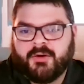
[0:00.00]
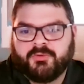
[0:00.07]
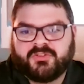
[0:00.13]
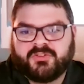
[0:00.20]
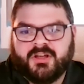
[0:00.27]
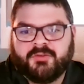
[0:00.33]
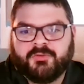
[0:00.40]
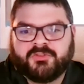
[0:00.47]
yeah, it
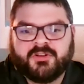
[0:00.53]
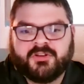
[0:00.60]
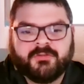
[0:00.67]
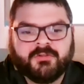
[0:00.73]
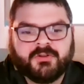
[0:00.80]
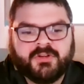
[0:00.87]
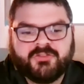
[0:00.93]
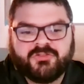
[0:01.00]
was
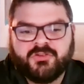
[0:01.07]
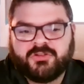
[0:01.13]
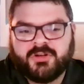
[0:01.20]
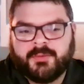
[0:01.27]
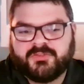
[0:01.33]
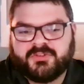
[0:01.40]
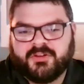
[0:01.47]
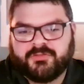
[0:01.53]
different
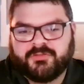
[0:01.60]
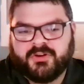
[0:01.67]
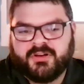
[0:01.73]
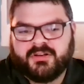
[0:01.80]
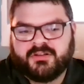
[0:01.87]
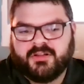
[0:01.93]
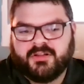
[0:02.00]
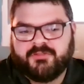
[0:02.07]
relationships,
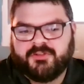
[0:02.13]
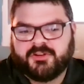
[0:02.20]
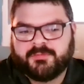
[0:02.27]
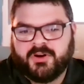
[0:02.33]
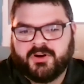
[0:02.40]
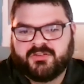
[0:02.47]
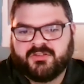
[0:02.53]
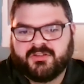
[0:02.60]
different life
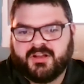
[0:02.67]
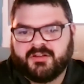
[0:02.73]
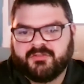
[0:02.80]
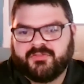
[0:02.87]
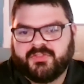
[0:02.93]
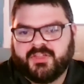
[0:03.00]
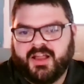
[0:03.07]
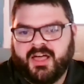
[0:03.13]

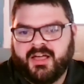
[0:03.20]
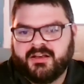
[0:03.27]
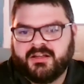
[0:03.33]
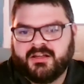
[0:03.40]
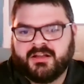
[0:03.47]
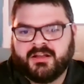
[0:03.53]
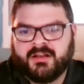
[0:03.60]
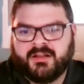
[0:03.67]
experiences that
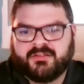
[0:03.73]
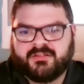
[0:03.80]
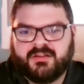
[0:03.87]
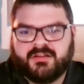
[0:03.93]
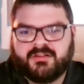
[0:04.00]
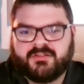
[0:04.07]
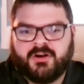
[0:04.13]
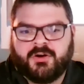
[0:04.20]
ended, and
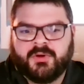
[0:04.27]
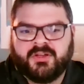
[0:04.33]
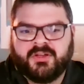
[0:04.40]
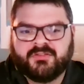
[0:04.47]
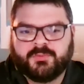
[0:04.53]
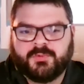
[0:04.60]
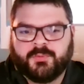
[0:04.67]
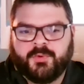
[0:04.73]
it's
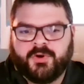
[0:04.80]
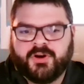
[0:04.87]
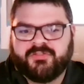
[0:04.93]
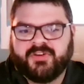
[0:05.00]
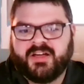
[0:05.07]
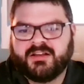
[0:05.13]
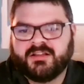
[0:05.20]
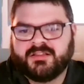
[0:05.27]
always, well, what
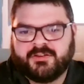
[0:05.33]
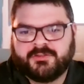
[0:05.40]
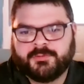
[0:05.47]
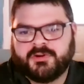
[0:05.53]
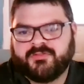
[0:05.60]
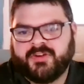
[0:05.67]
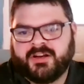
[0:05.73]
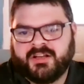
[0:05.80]
if I did this?
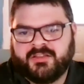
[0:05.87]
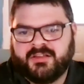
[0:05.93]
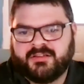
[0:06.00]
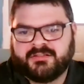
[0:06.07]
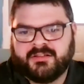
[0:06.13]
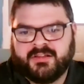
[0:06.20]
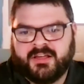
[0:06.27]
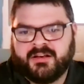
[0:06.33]
What if I did
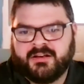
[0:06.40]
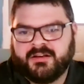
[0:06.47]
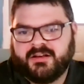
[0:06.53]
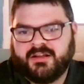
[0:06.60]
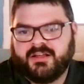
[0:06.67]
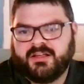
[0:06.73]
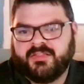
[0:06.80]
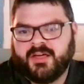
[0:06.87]
this? And
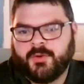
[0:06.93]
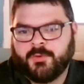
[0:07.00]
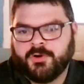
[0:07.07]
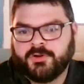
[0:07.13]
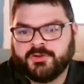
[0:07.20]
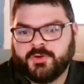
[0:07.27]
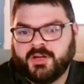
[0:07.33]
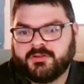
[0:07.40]
then in that
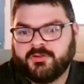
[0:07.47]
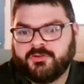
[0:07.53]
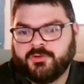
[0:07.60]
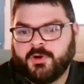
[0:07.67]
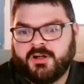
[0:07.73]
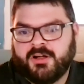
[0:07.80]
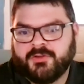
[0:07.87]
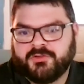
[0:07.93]
world, you get to
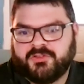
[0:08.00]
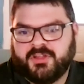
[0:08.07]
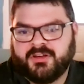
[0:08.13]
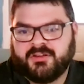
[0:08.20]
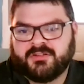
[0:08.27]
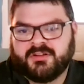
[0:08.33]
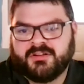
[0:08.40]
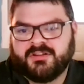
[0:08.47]
do all those
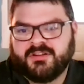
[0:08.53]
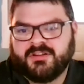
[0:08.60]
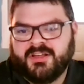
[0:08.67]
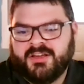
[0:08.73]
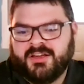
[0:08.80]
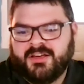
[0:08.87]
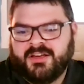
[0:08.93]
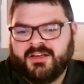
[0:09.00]
things, and
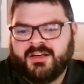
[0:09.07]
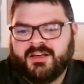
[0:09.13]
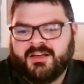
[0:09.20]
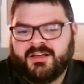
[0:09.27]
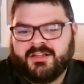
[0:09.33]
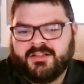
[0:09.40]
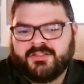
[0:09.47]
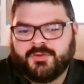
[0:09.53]

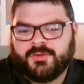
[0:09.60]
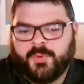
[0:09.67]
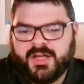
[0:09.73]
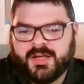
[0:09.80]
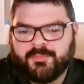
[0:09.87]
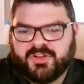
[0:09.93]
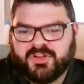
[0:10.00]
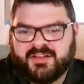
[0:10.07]
the
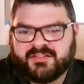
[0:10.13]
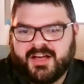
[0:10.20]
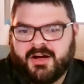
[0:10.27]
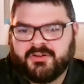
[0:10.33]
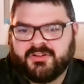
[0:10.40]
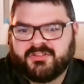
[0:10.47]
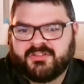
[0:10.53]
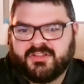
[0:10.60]
way it plays
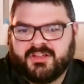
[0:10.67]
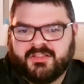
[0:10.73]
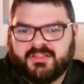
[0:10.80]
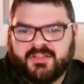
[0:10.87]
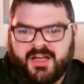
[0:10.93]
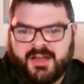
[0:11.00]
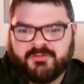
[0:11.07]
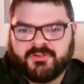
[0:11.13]
out is
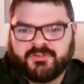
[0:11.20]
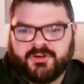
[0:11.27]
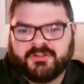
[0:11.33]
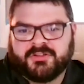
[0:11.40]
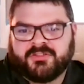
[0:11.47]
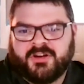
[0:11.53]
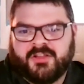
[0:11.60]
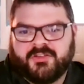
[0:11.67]
the end
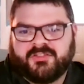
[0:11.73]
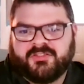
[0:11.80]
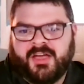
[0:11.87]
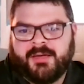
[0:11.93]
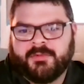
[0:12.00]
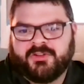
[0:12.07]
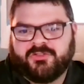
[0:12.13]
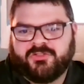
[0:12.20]
result is all the
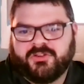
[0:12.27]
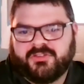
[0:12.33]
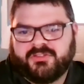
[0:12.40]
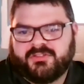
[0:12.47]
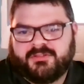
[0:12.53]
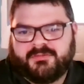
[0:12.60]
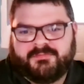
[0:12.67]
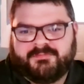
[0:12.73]
same. It's
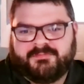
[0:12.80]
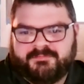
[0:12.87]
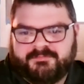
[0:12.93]
just